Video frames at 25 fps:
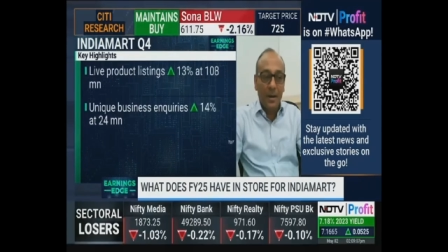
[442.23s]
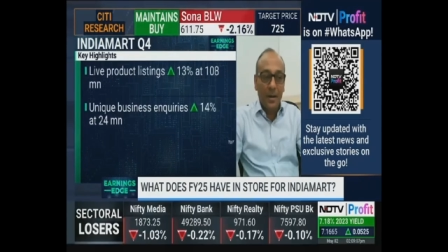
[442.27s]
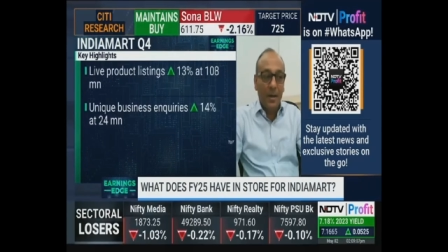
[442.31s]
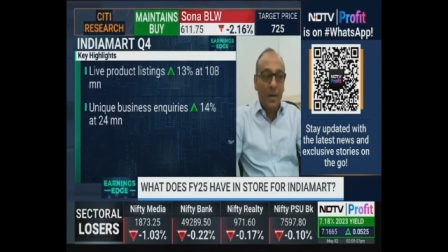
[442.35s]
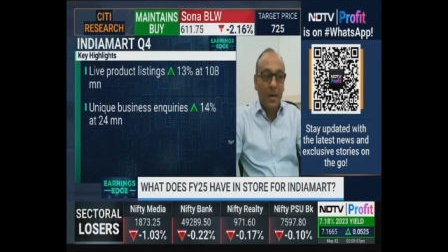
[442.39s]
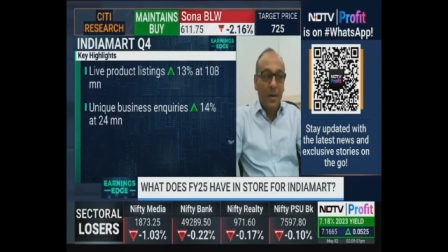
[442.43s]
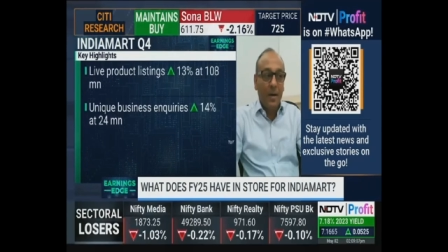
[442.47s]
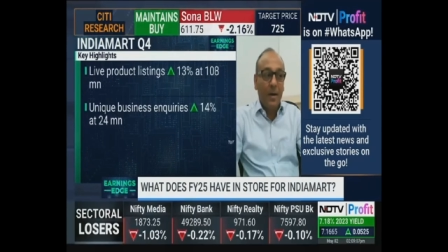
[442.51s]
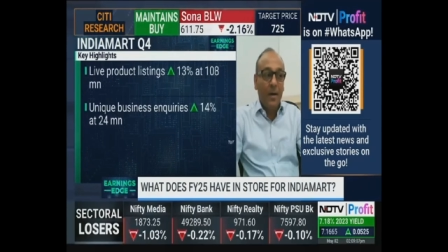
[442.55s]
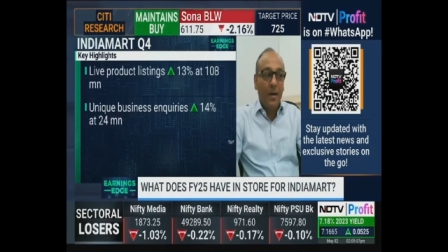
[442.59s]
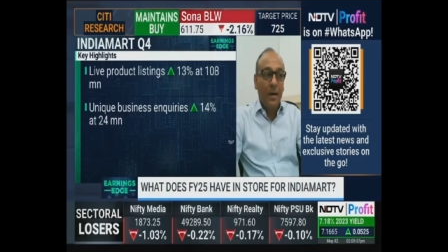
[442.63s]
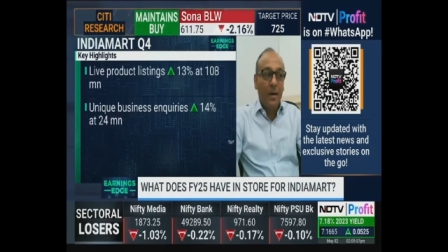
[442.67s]

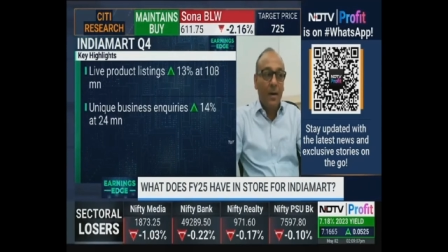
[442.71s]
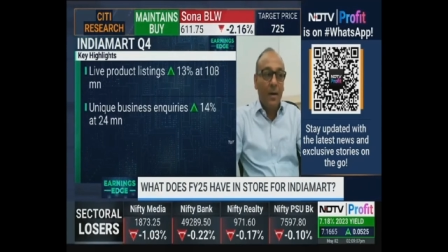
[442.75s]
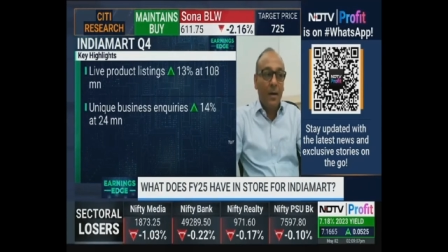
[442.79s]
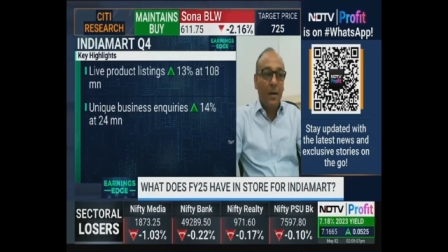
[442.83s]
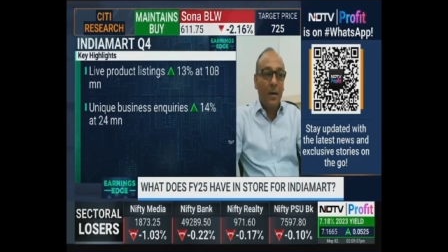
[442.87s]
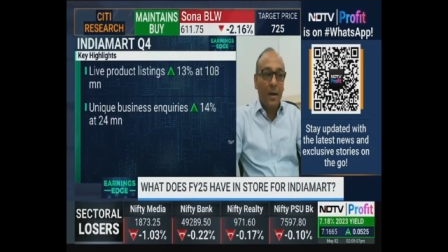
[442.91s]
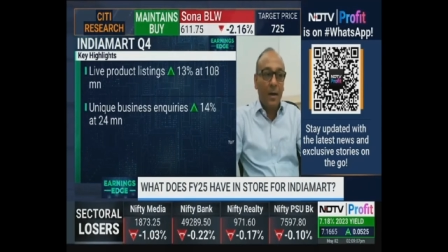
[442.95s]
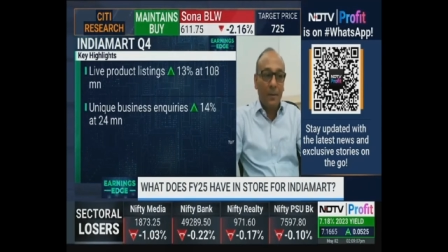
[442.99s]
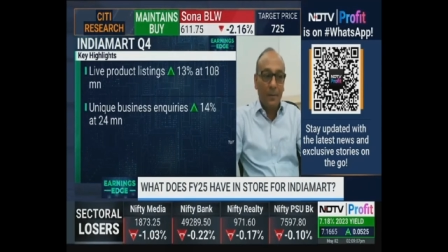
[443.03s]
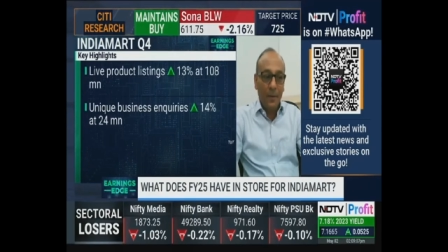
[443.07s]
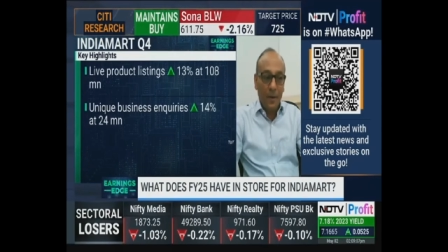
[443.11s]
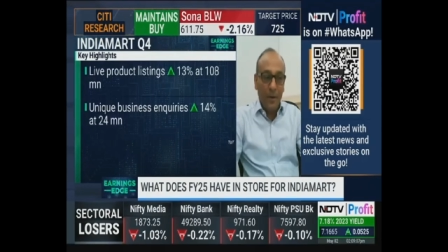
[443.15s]
year
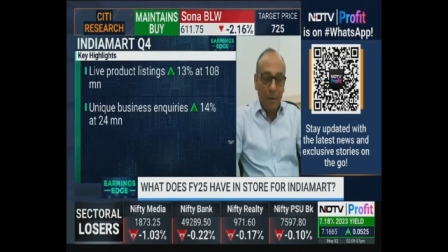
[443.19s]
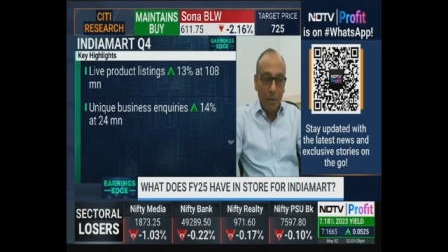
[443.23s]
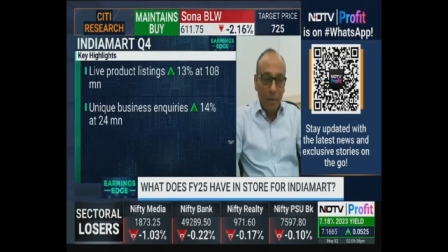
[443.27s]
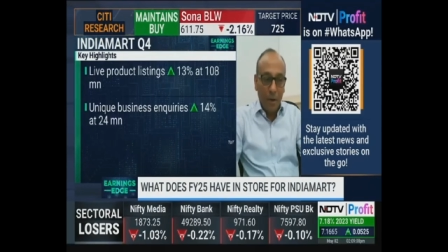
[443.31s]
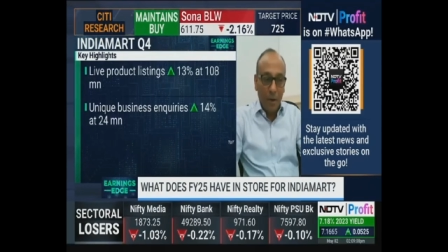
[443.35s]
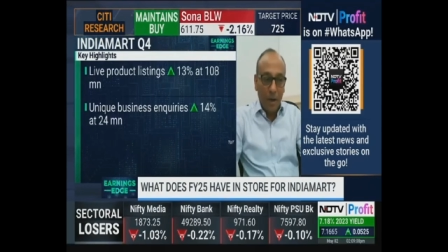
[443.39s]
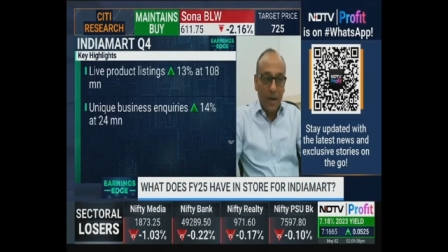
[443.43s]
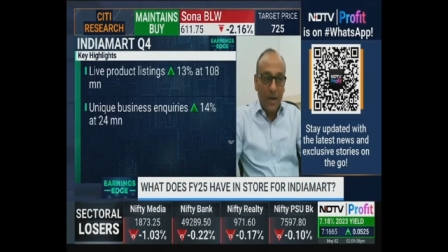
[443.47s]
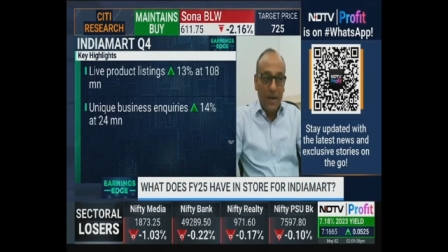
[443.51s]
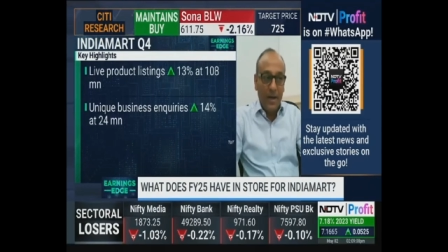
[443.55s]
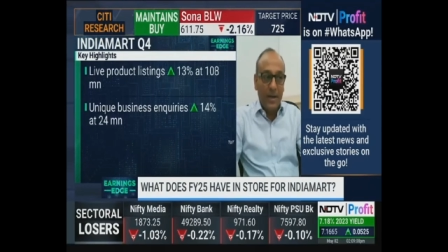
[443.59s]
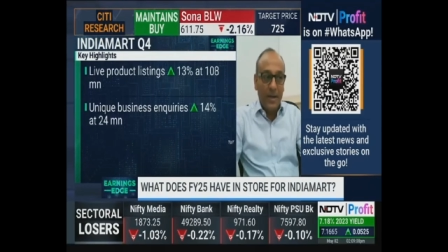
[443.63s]
uh,
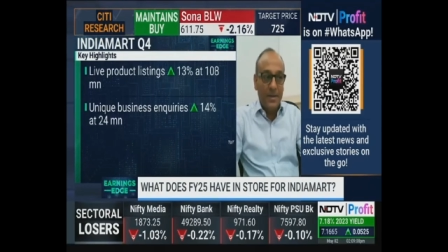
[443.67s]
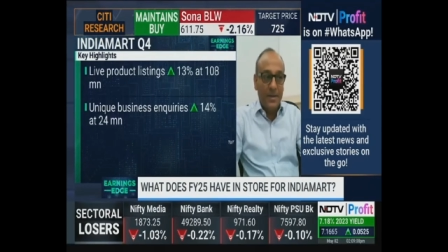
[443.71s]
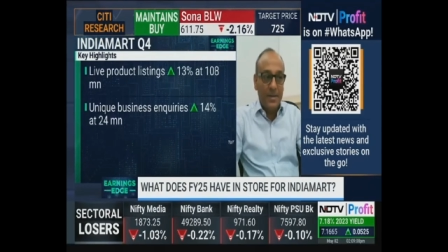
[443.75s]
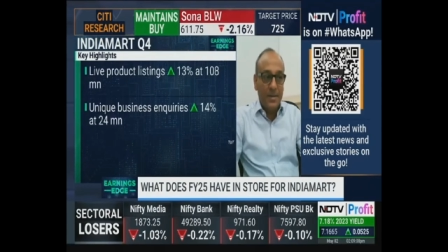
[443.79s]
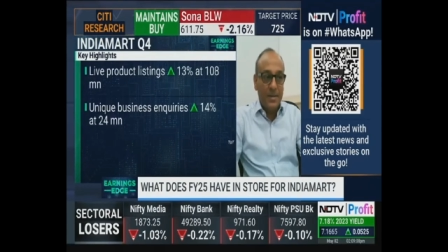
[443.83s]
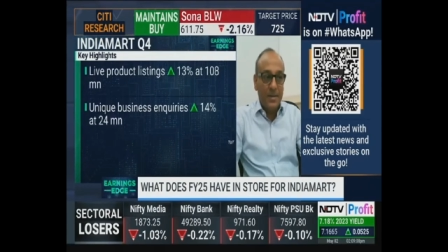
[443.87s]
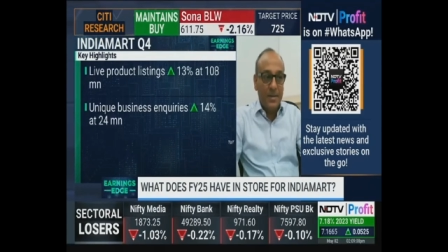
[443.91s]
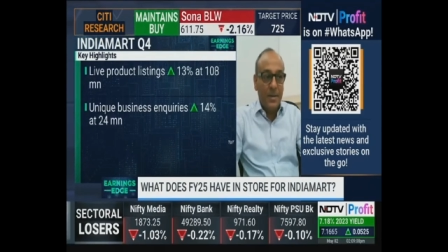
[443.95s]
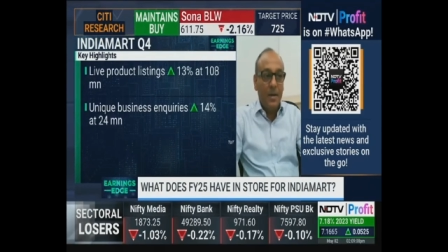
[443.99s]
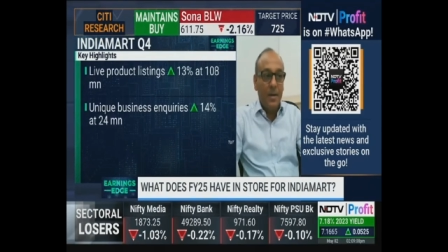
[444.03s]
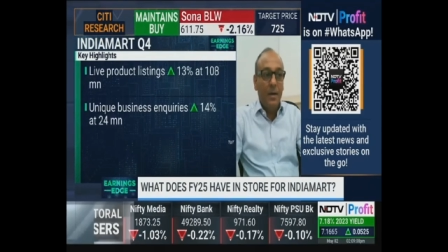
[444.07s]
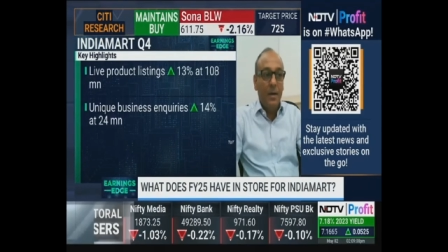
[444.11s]
revenue
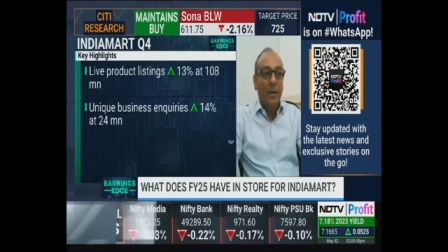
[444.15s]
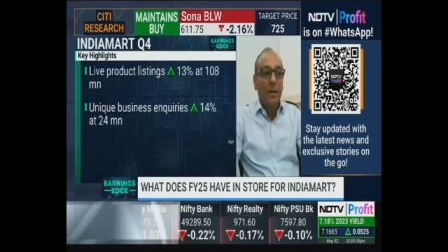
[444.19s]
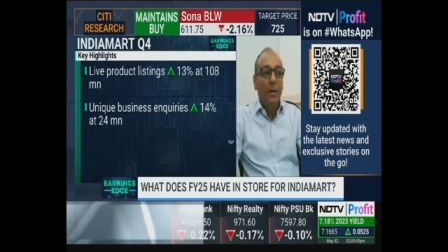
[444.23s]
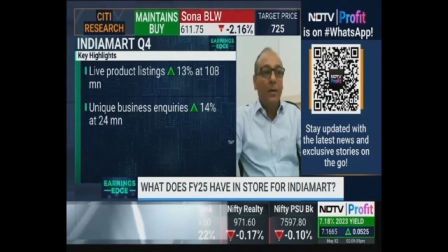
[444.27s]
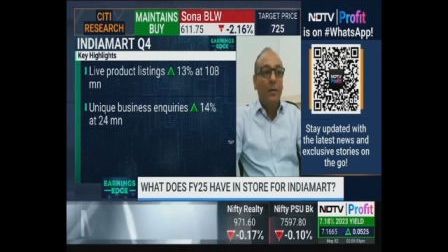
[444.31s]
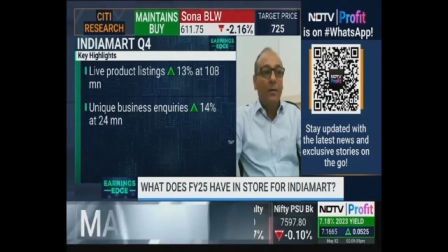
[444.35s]
guidance